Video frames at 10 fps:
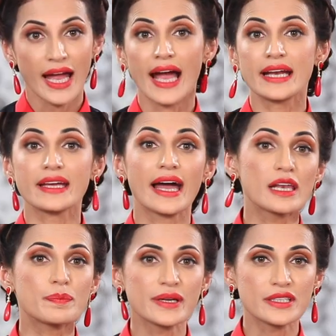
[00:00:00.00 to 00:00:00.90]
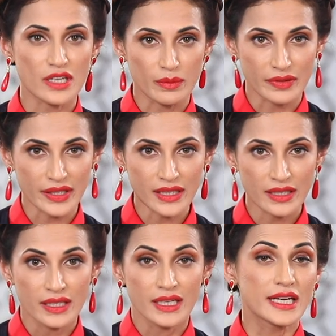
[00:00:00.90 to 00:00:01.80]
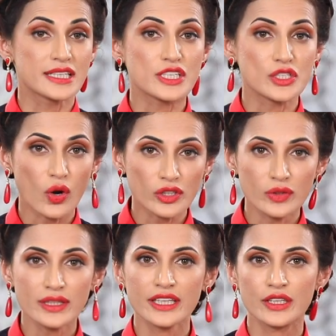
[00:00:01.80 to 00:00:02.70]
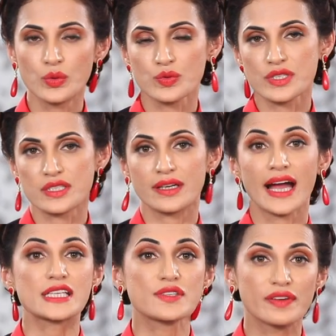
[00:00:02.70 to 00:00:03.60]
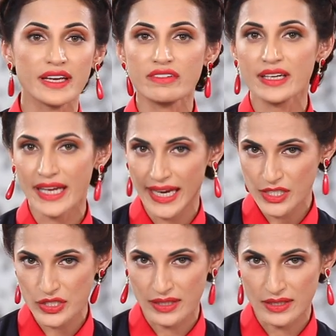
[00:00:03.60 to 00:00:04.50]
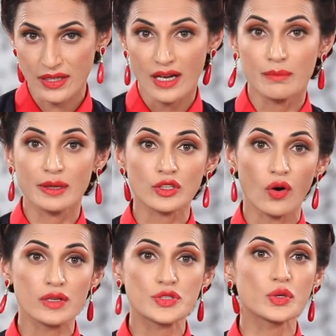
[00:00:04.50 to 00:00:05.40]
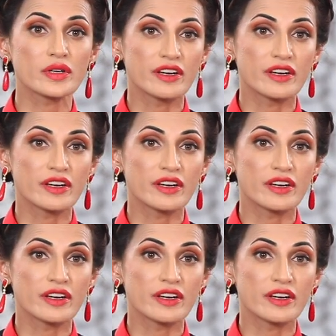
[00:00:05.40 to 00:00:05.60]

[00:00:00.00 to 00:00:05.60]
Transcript: and Alleppey turmeric. It is not only used as flavoring agent, but also